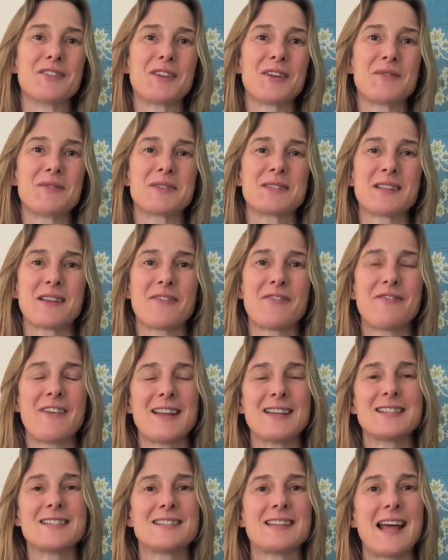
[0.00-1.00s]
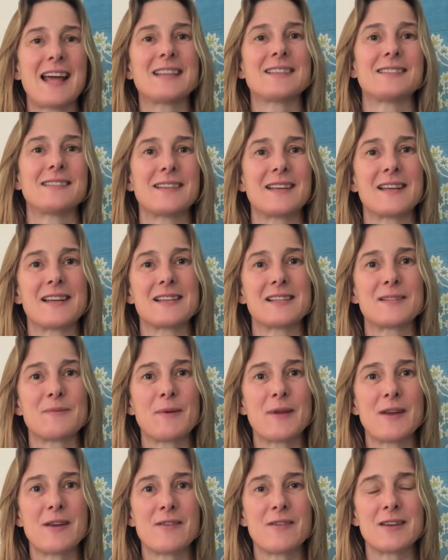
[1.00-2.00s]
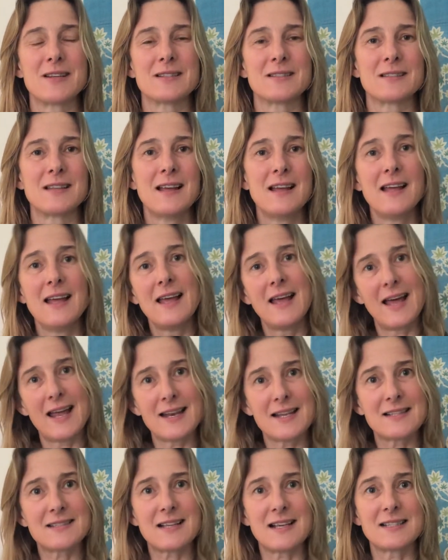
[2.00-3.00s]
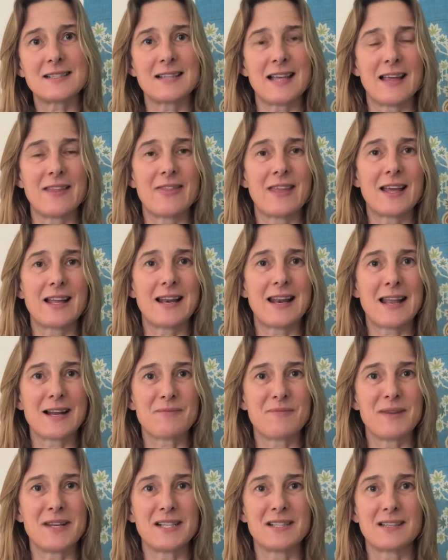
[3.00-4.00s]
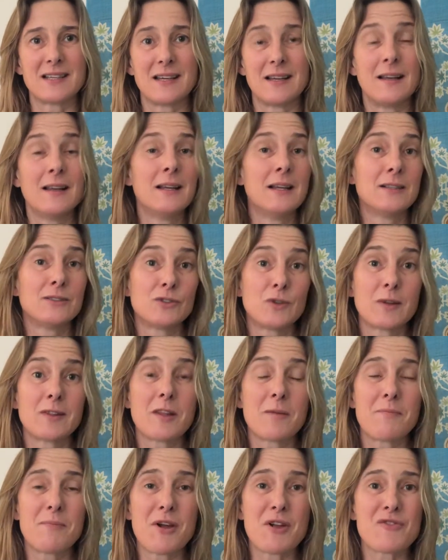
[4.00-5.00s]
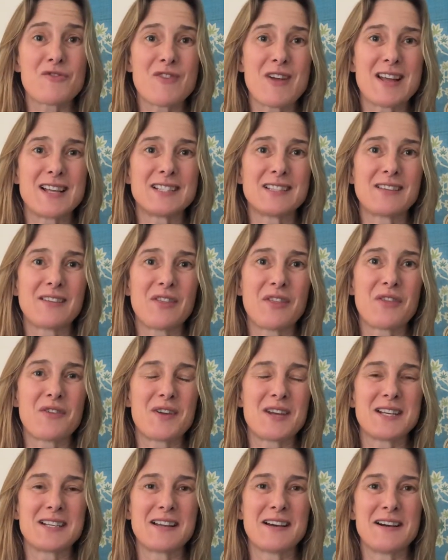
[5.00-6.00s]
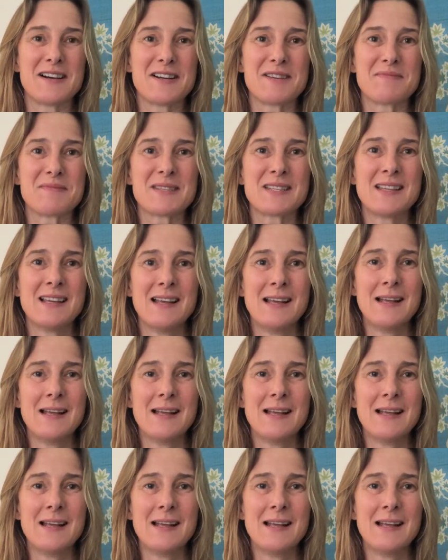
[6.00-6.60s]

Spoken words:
It was a fantastic experience, and as I said, that led me to doing the boat race 3 times.